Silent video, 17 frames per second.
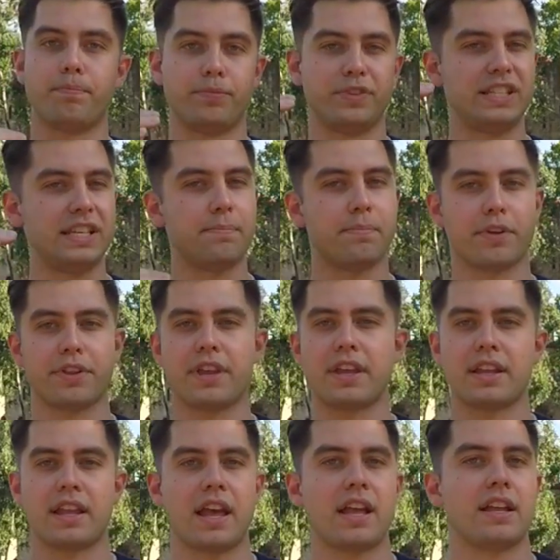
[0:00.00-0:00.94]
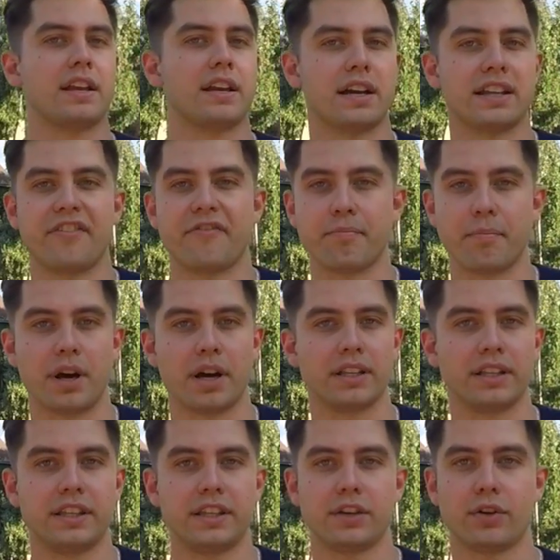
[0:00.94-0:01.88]
deeper than any kind of
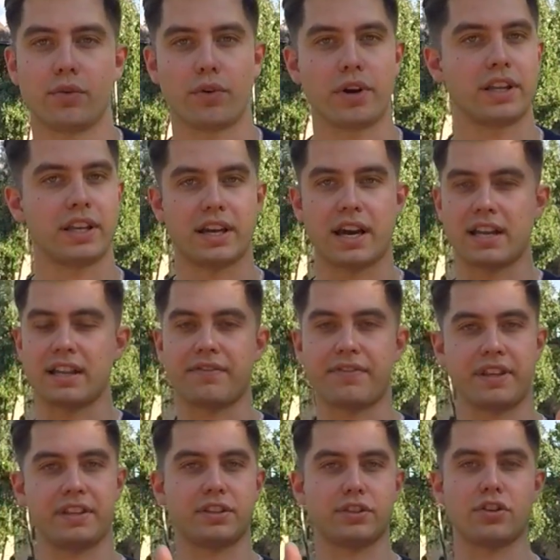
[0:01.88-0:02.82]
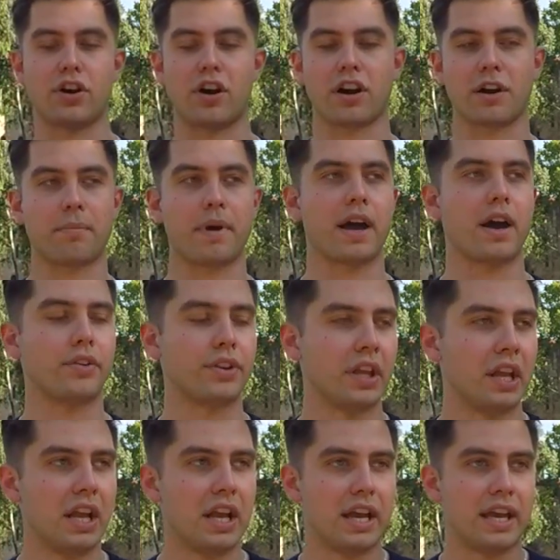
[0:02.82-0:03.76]
money or any kind of thing to talk about
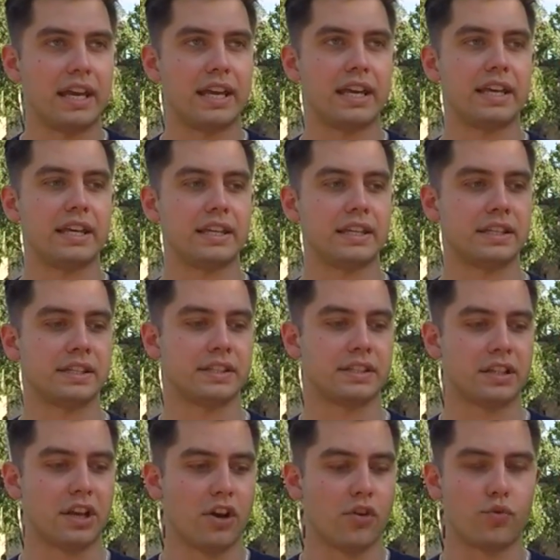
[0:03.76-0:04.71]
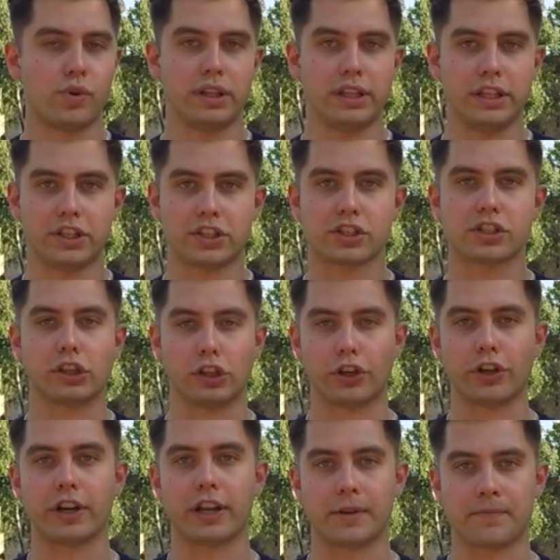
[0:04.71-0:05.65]
is really just
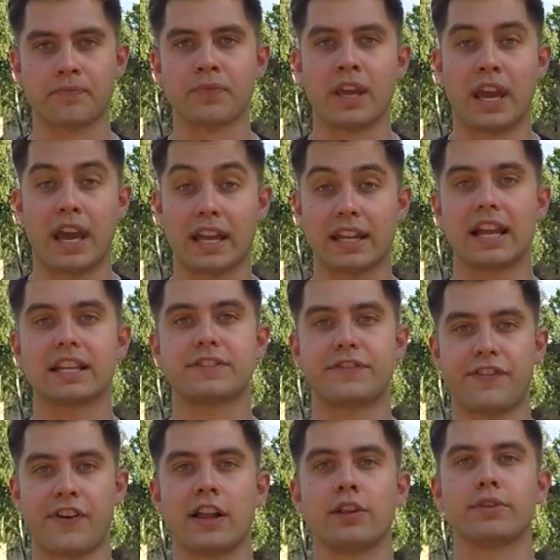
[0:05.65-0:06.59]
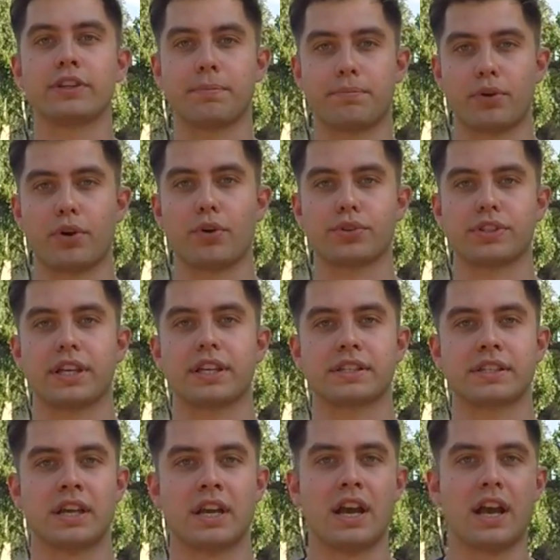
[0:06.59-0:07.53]
learning. And that's following the
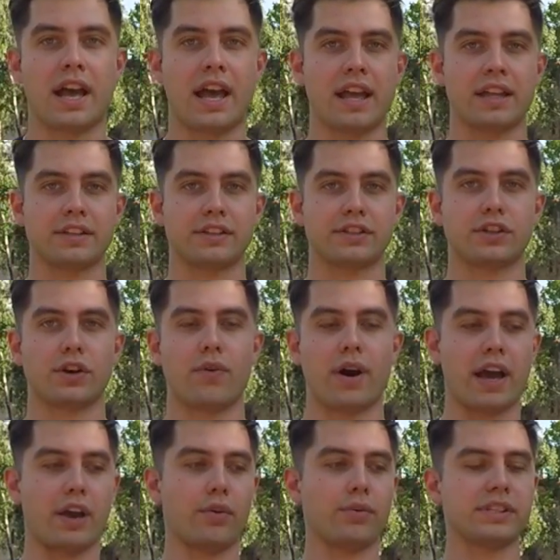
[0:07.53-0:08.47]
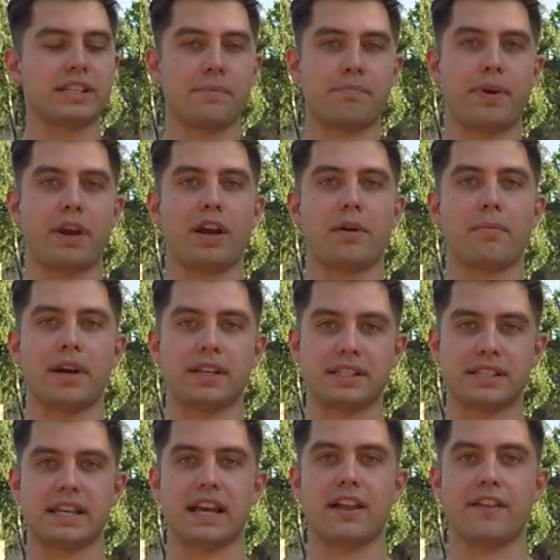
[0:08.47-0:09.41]
process. And so I always compare
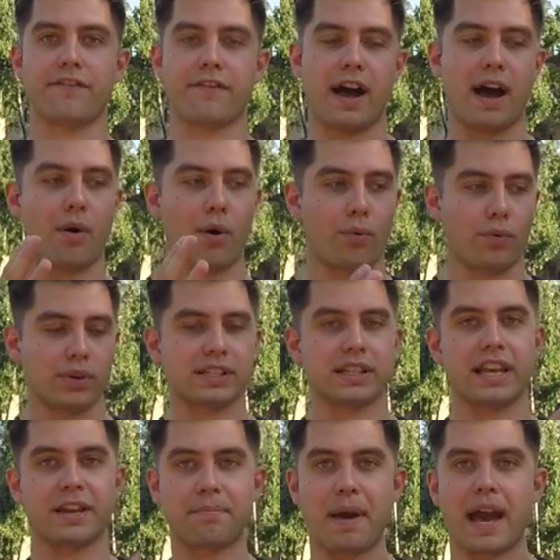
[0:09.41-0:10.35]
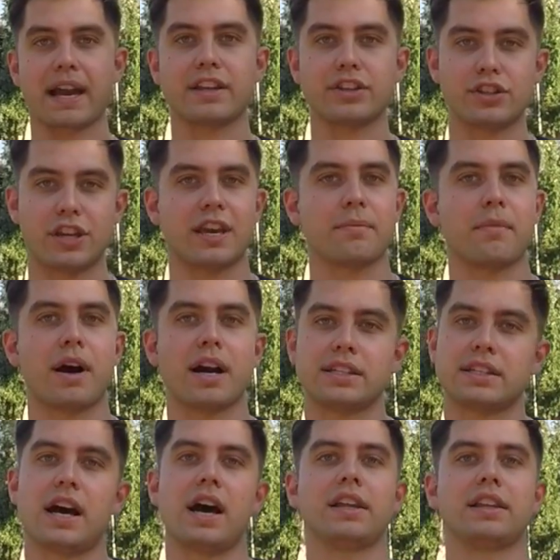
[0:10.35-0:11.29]
myself, how I was like back in Chiang Mai,
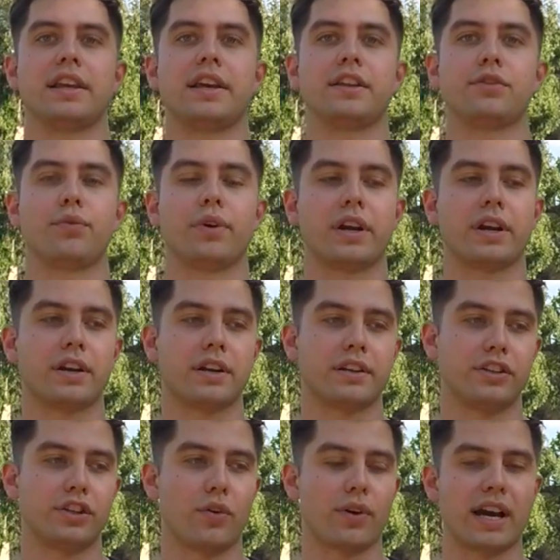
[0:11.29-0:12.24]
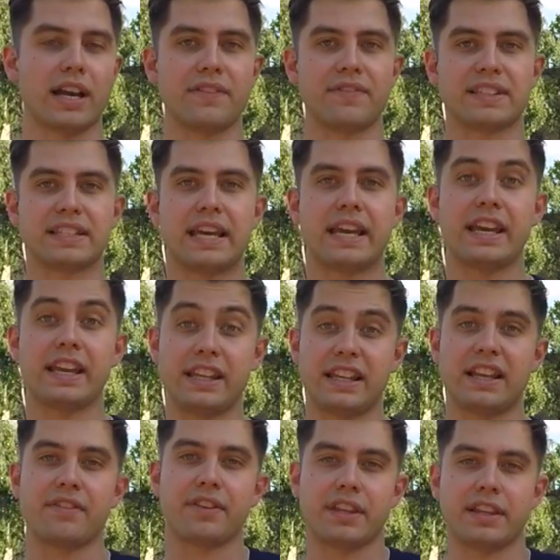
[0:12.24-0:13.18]
Thailand, where, kind of
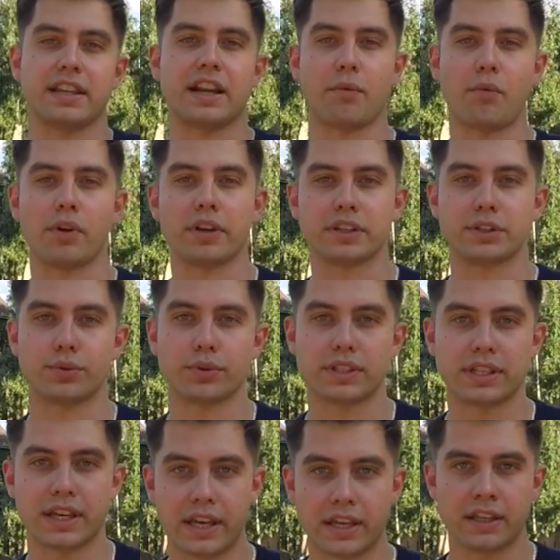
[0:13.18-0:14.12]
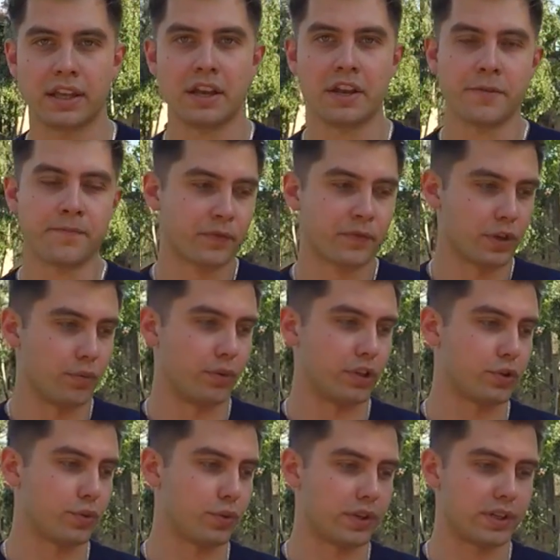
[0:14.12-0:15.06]
attained everything that I wanted to attain,
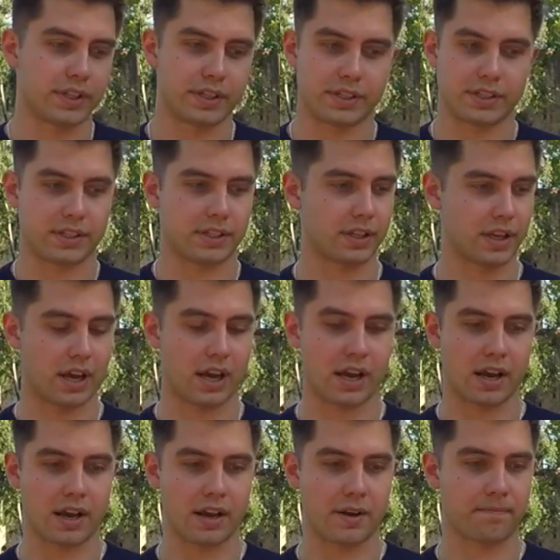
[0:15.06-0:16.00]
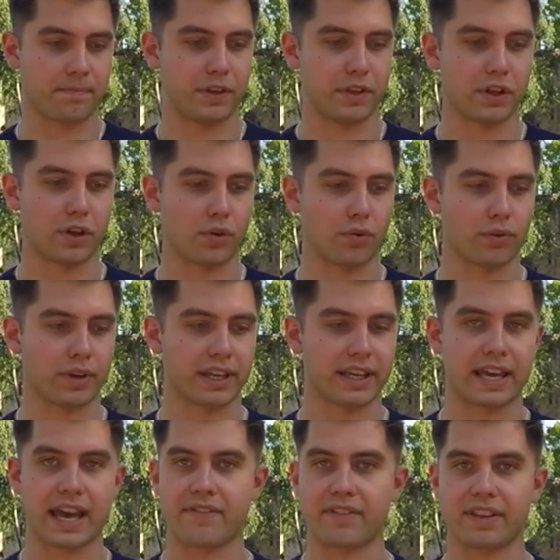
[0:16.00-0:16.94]
which was,
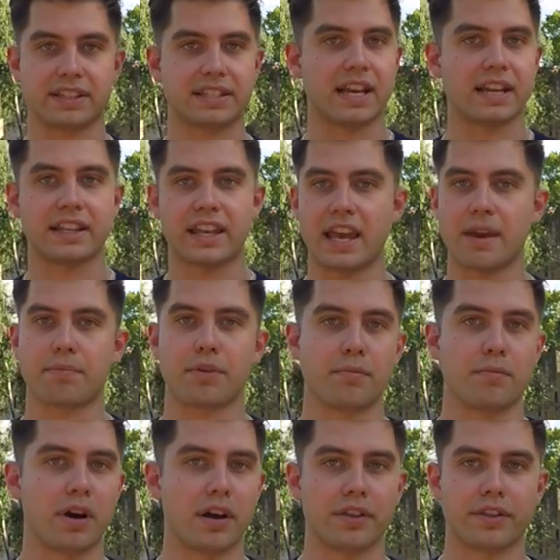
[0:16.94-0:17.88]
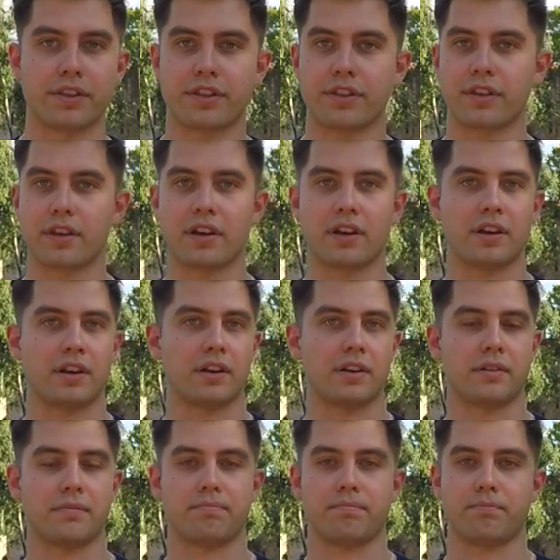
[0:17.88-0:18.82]
having 10K per month,
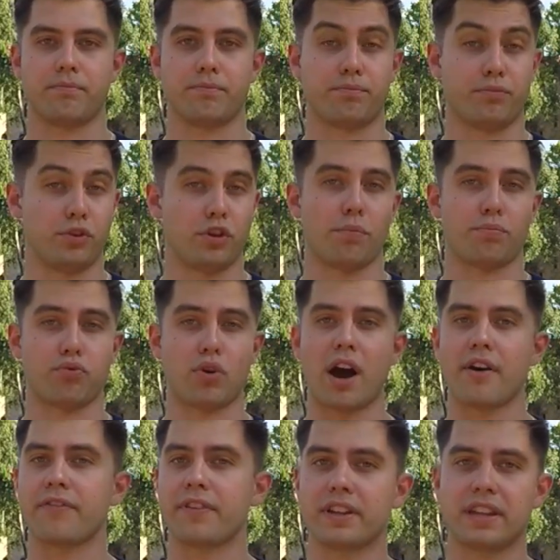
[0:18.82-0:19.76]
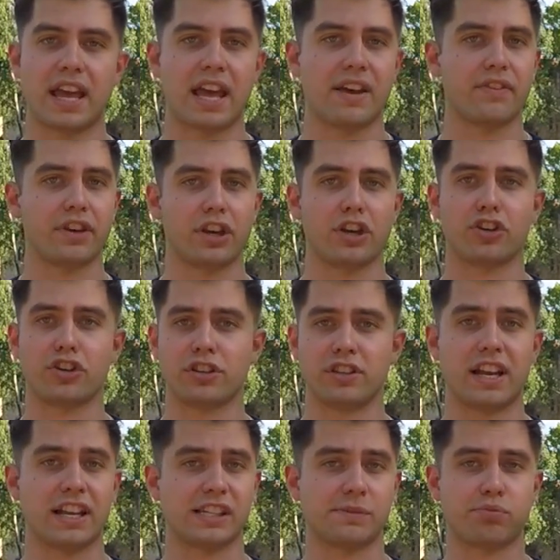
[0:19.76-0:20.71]
profit, having a
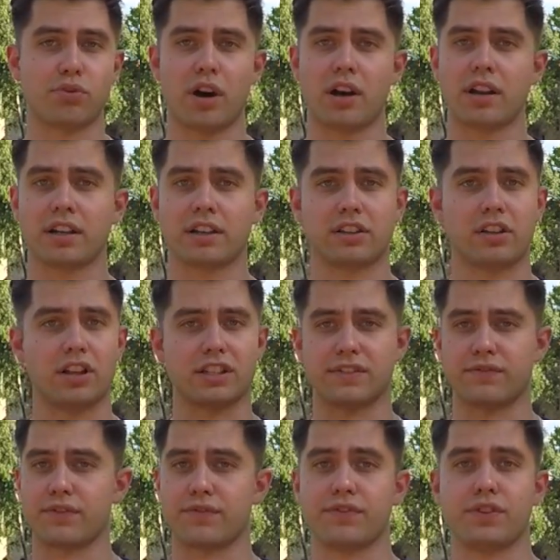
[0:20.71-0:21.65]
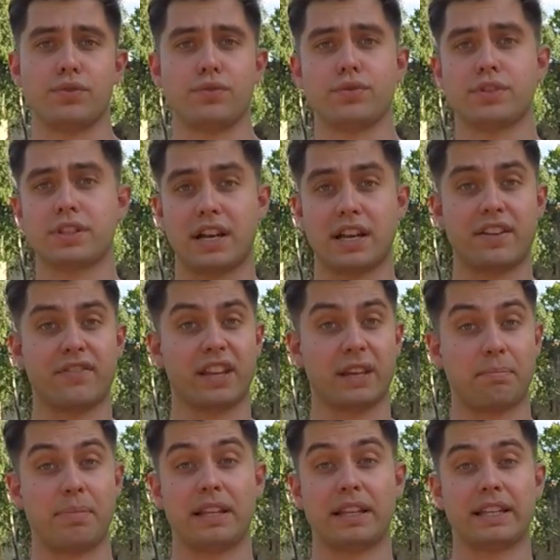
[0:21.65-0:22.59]
nice product, lots of reviews, kind of
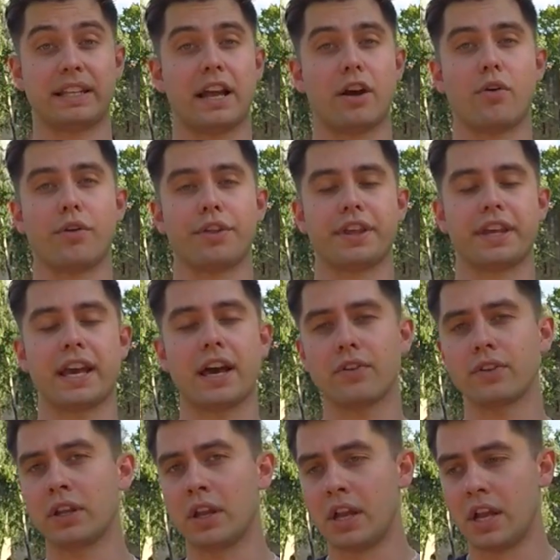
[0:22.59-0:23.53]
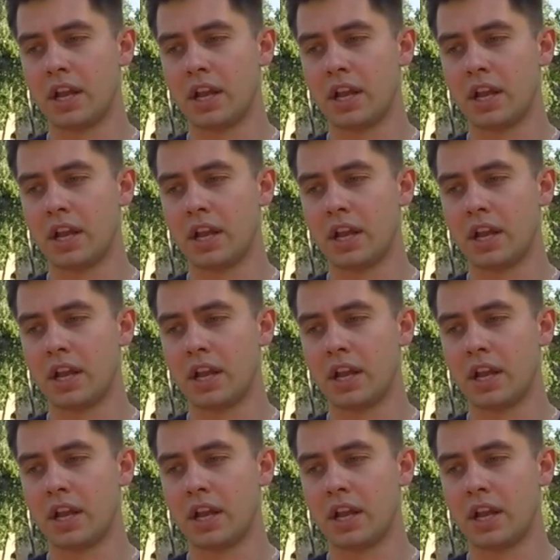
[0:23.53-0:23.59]
like building that whole thing out,